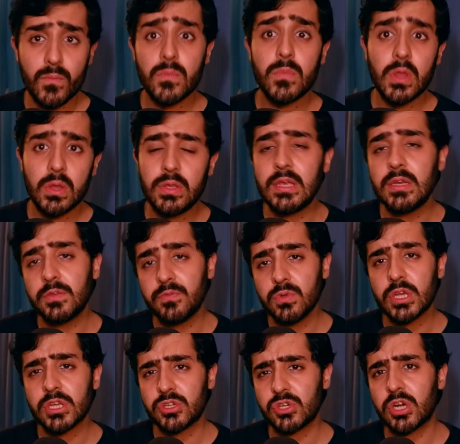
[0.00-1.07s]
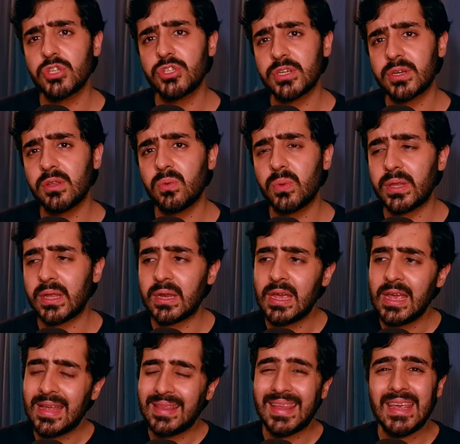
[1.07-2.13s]
the interviews are structured, and the way that
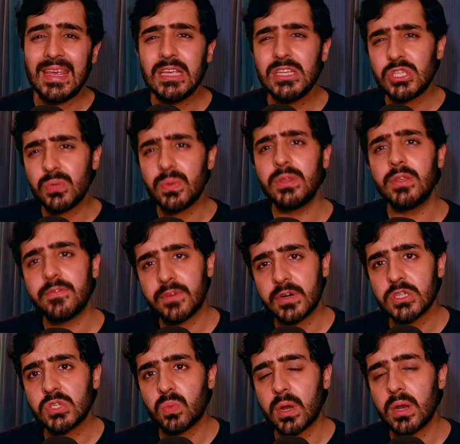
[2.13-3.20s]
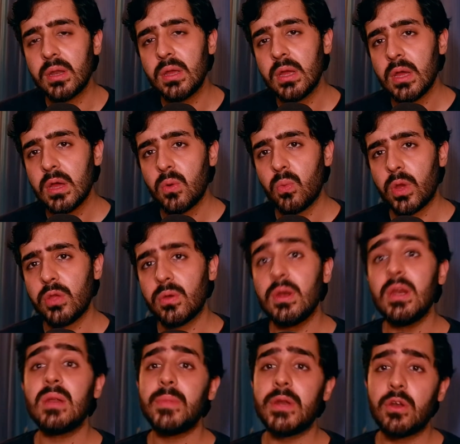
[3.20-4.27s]
they ease you in the first one, where you're a little
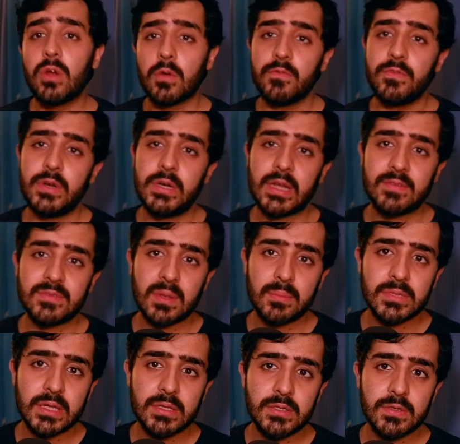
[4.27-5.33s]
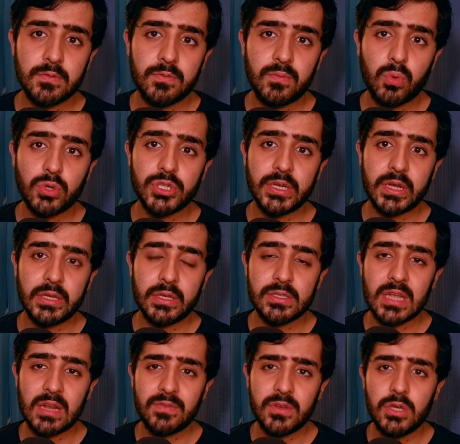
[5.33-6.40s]
bit confident, have some sense of what you're getting yourself
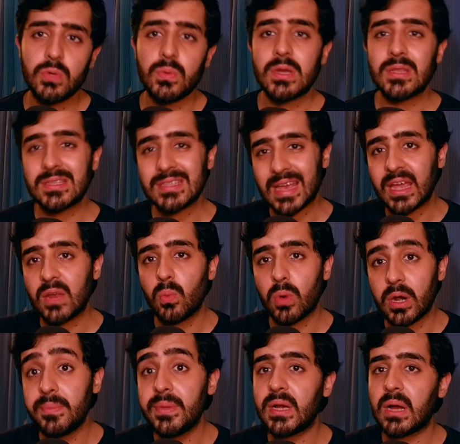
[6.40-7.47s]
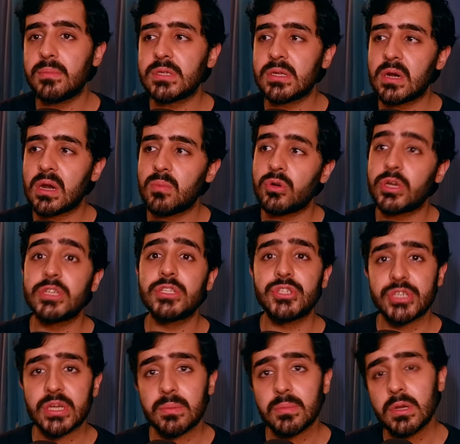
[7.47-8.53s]
into, and in the second one it becomes a little more
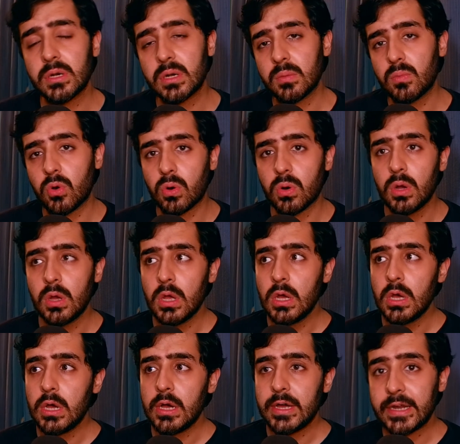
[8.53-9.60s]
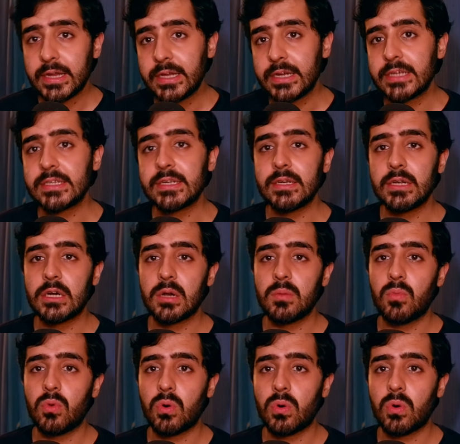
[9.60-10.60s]
extreme, a little more rigorous, and a little more